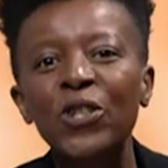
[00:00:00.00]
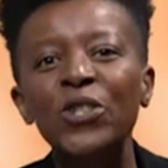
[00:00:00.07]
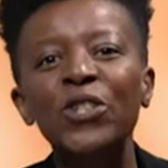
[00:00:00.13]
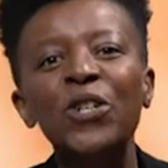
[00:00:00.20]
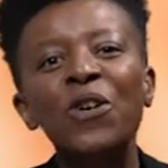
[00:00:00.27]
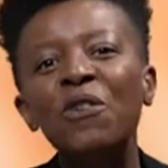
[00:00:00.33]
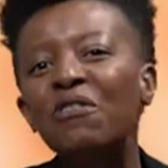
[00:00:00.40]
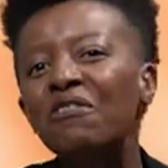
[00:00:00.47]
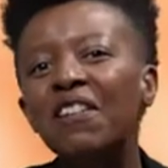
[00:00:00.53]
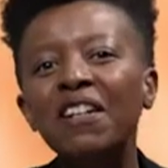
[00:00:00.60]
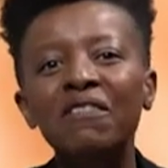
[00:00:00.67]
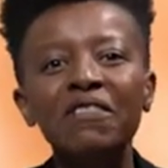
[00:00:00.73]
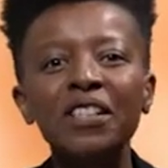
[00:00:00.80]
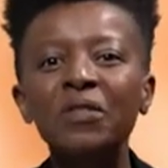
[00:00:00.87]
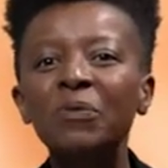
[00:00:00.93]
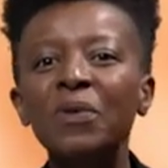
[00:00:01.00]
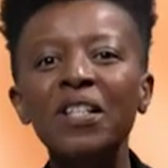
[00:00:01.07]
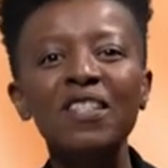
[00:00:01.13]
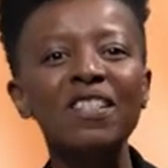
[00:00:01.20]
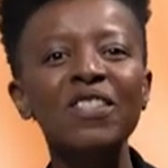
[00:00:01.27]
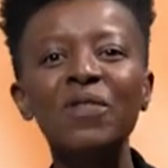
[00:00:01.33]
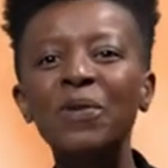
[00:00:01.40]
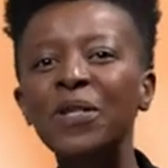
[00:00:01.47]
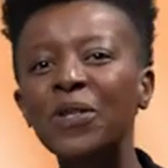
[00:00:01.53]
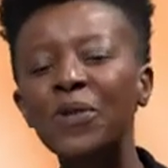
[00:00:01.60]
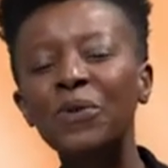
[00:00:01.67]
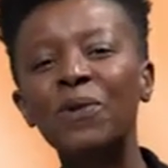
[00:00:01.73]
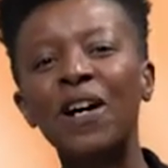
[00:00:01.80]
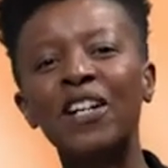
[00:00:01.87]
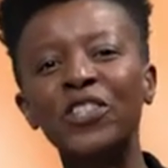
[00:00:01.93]
your favorite with Louise
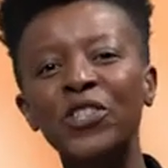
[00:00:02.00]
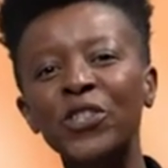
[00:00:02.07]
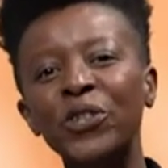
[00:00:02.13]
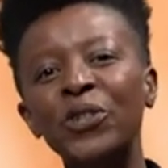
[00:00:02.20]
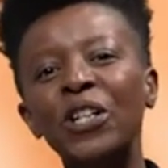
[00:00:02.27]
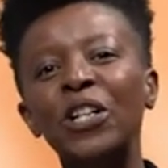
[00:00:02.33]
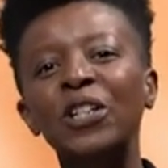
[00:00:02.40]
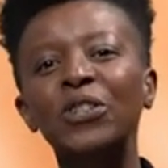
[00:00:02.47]
Uwacu.